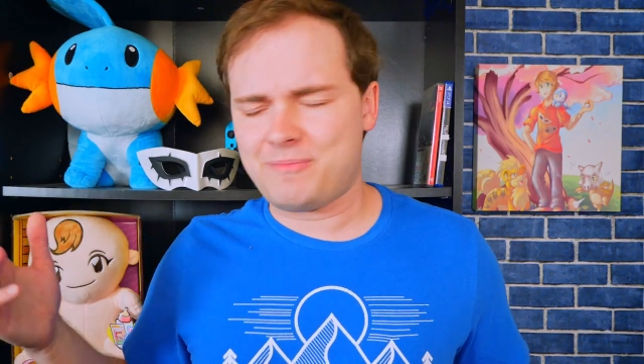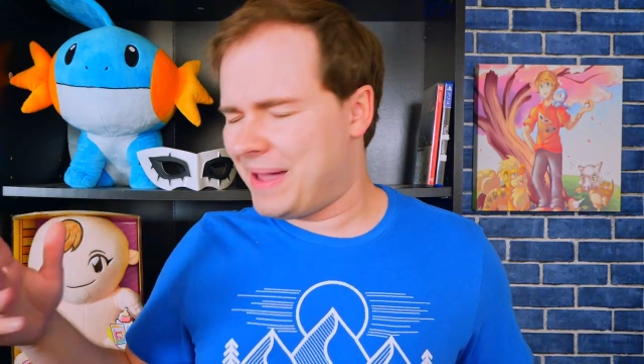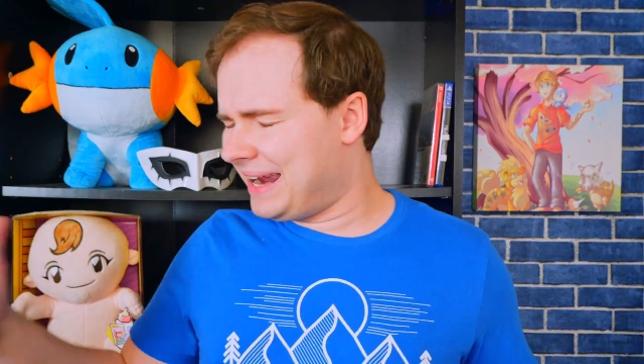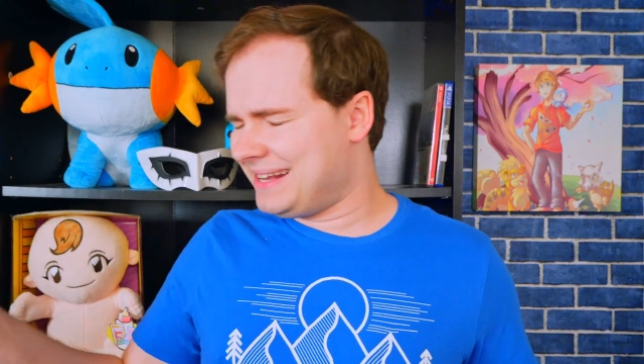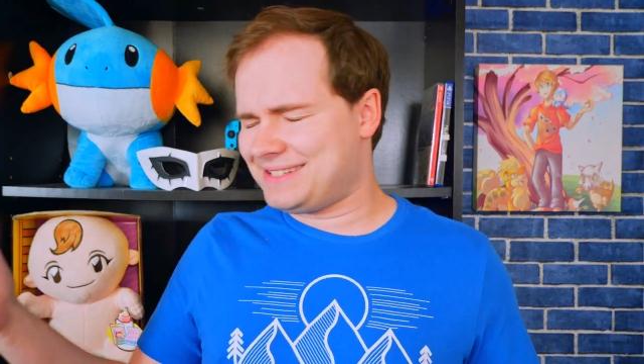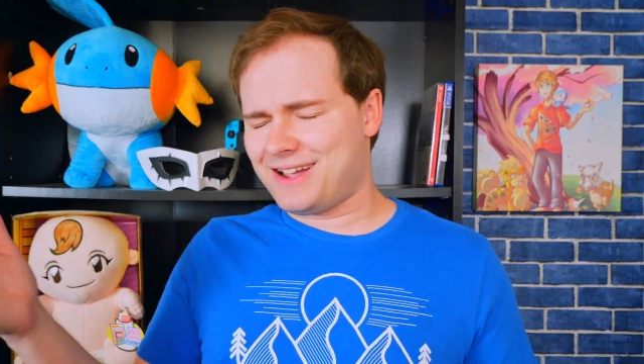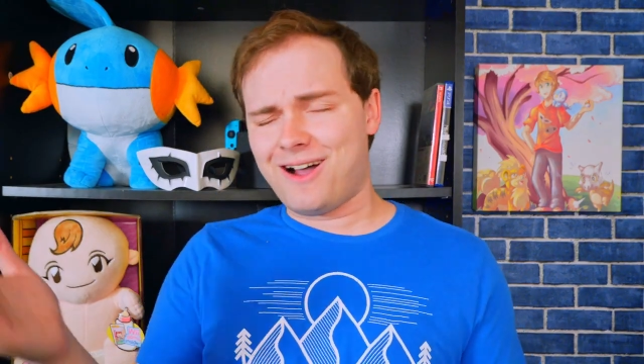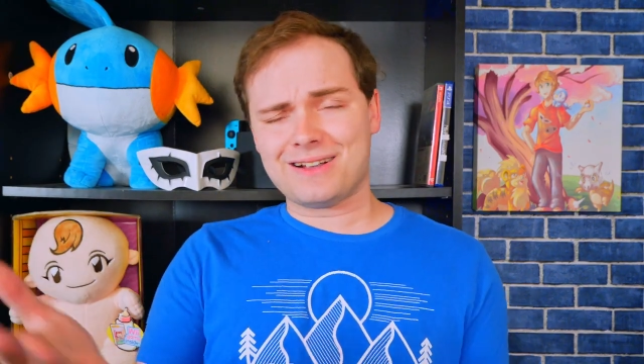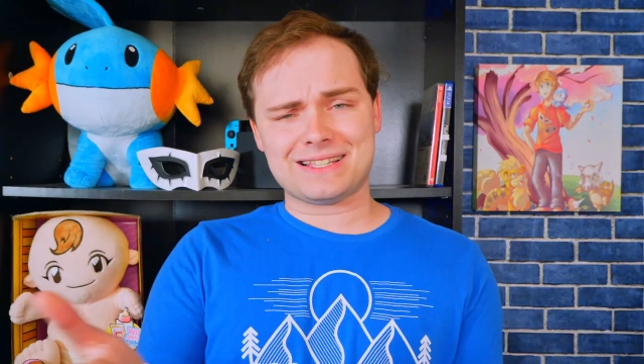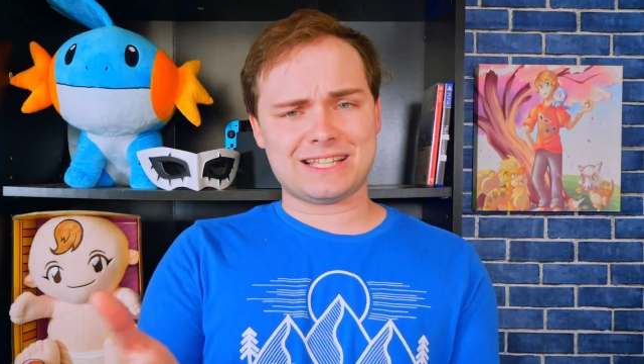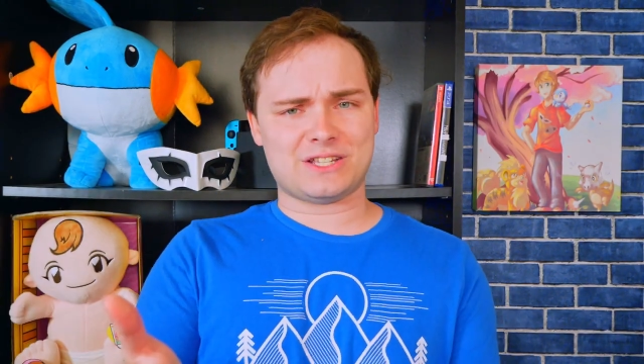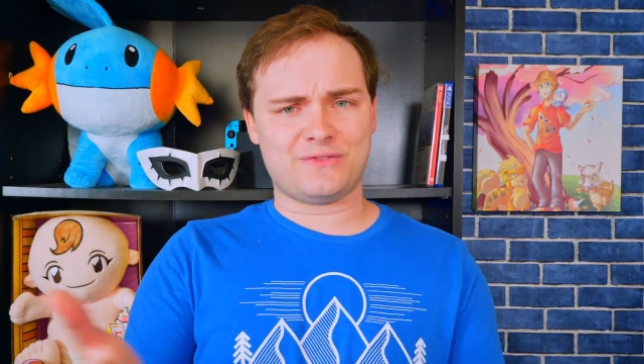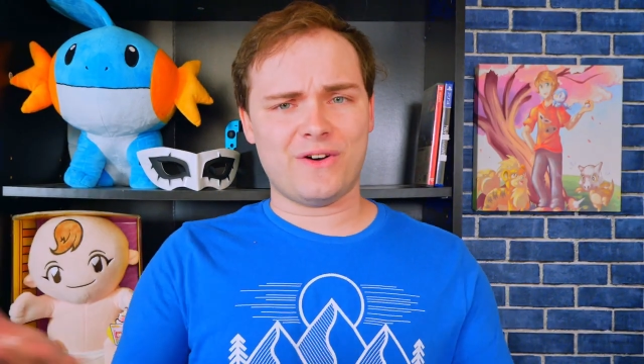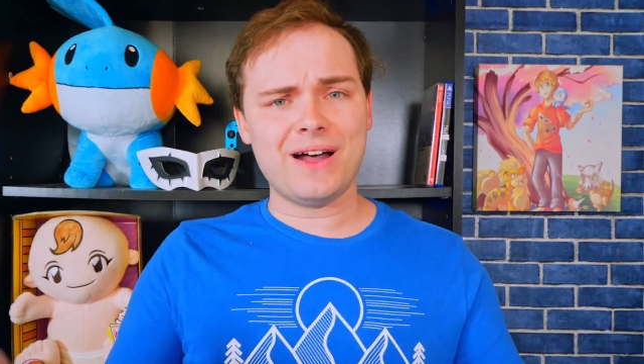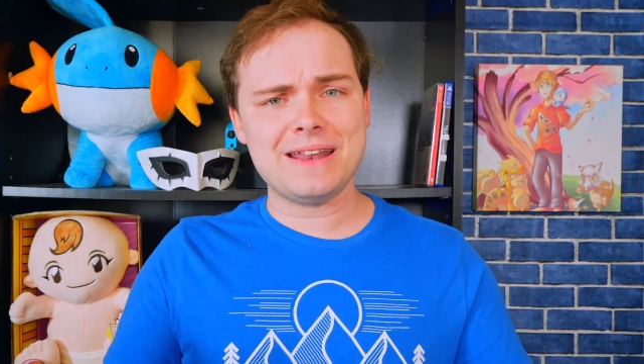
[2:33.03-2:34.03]
Petting dogs
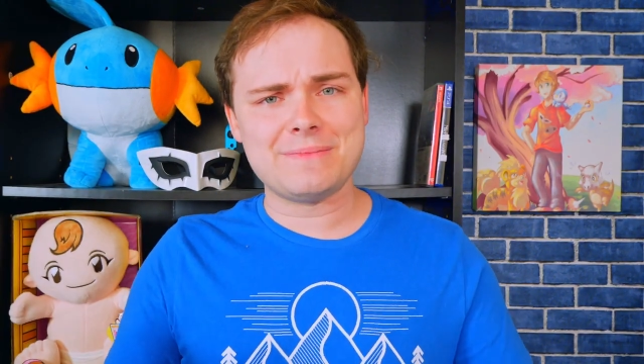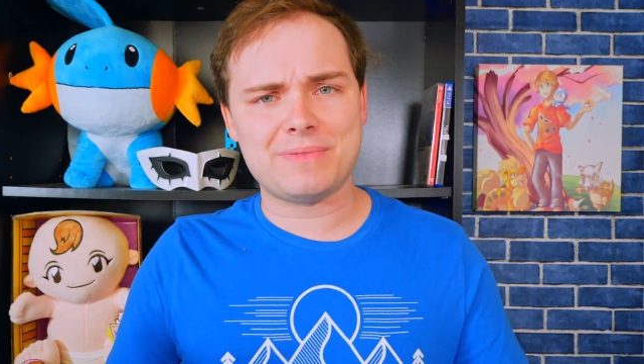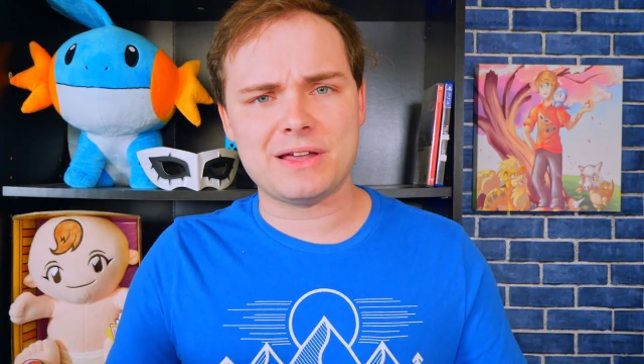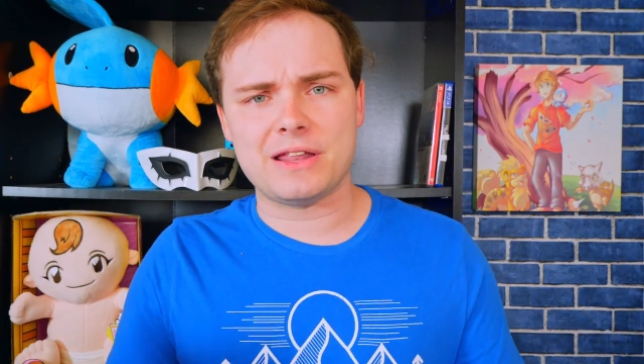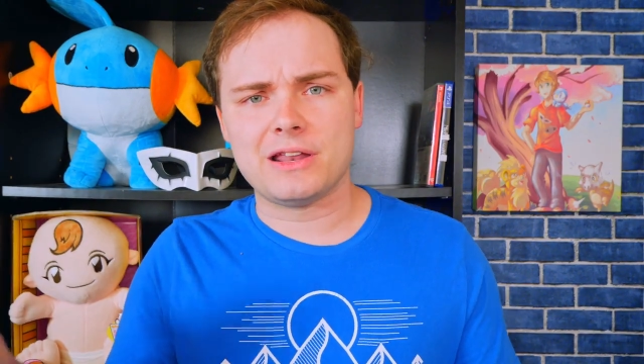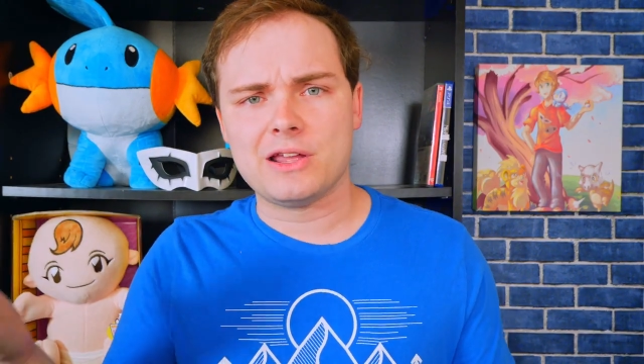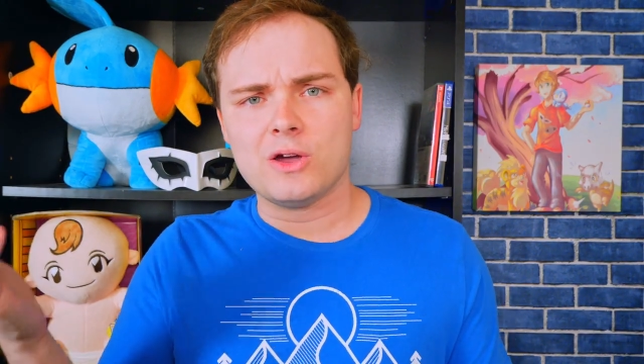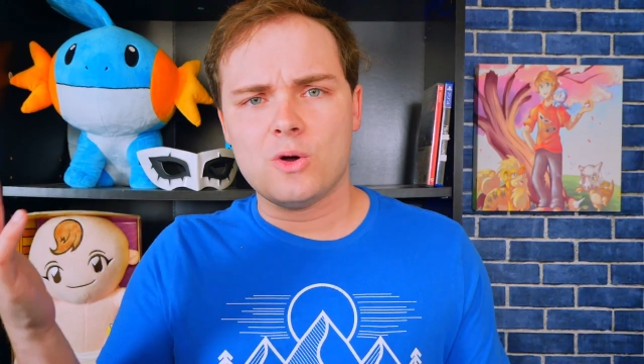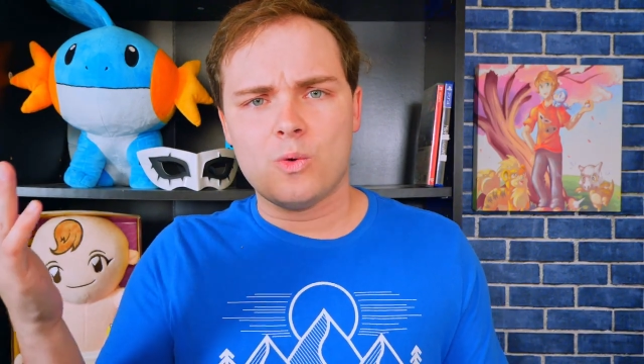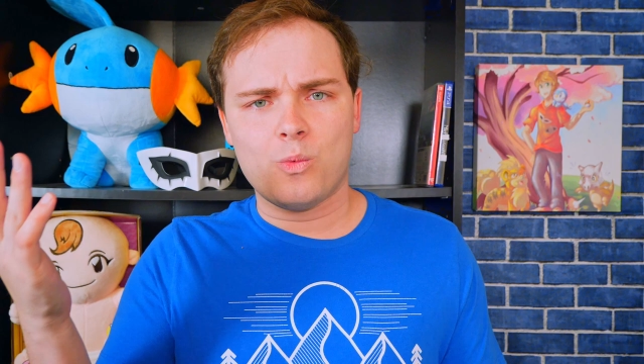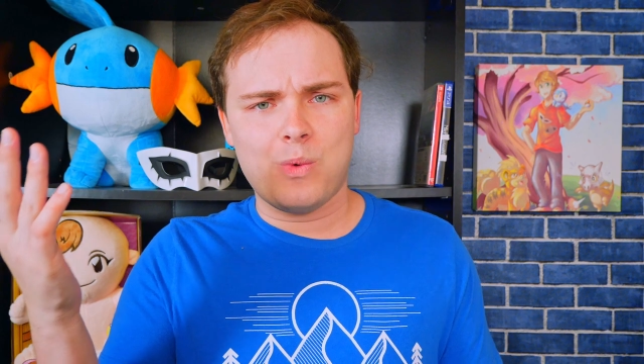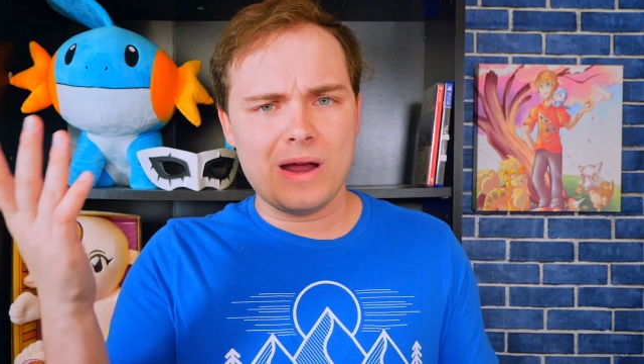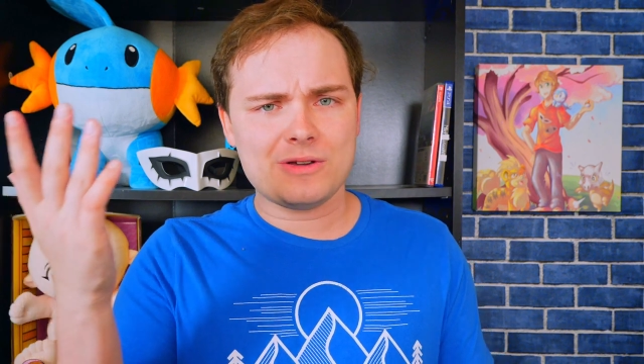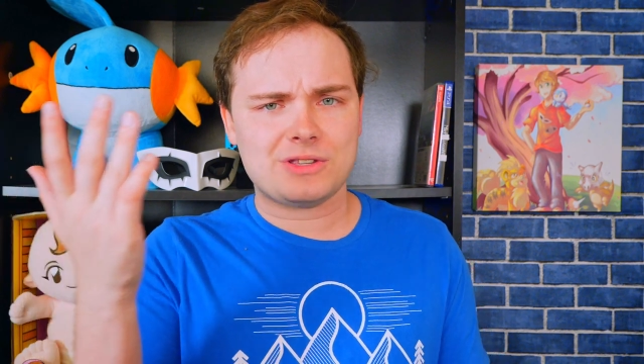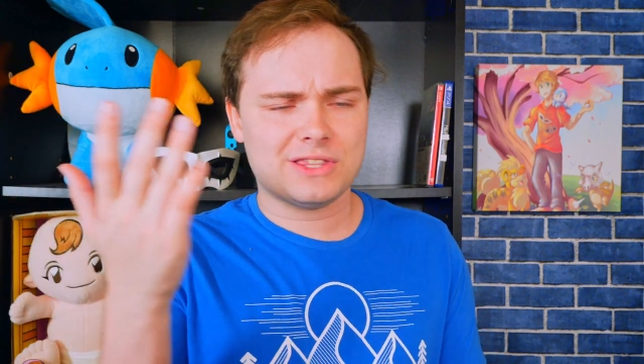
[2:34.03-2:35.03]
is fun, but
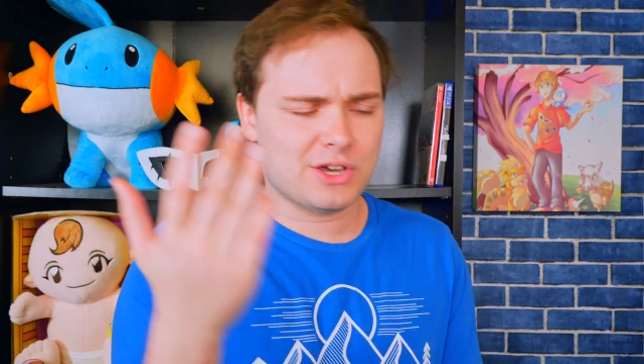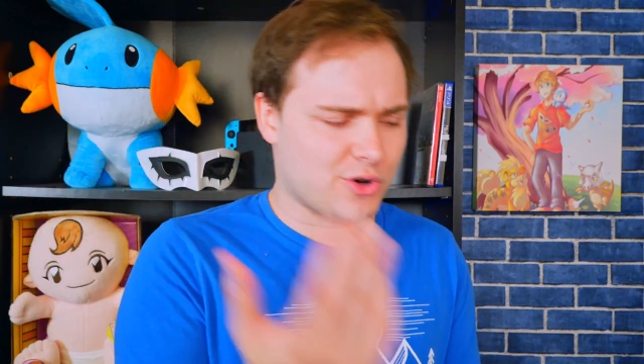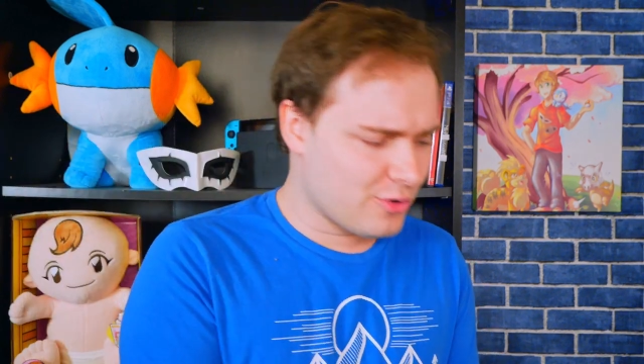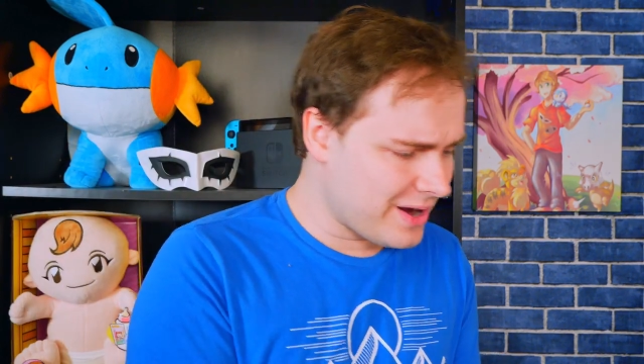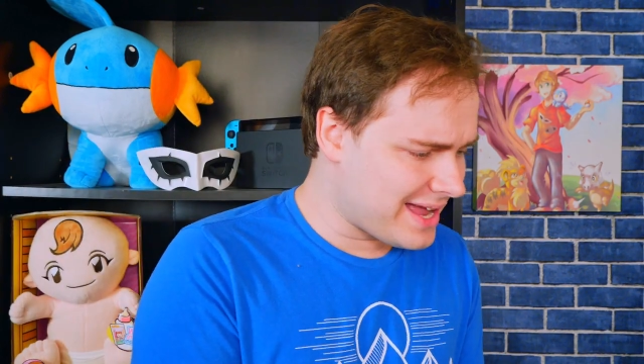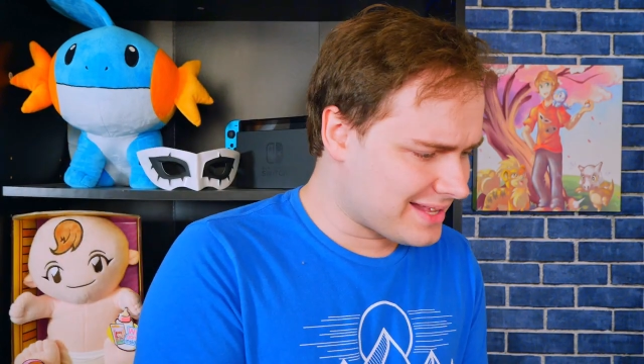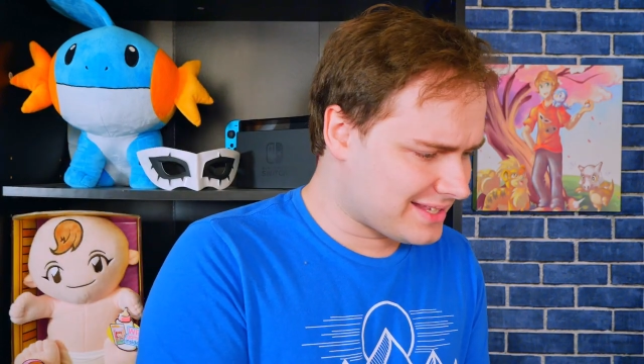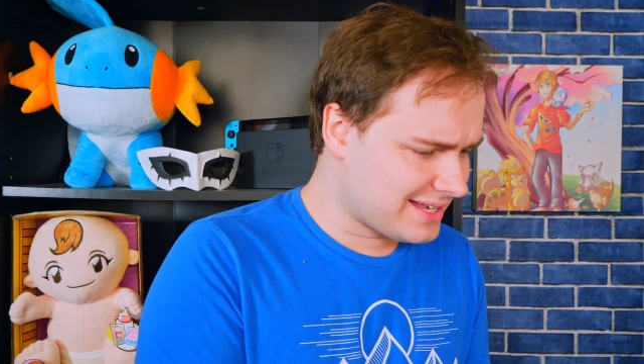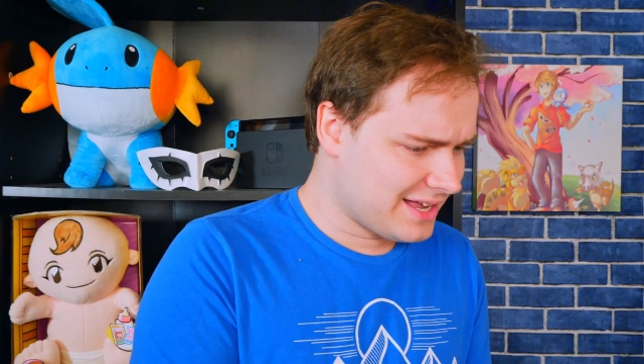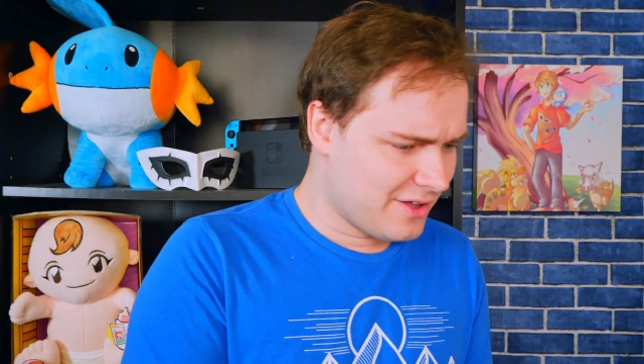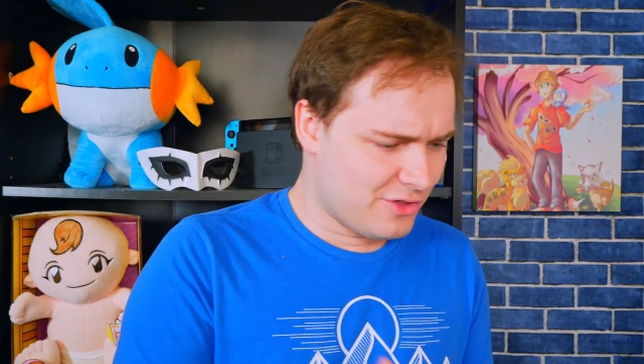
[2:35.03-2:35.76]
Where's the grit,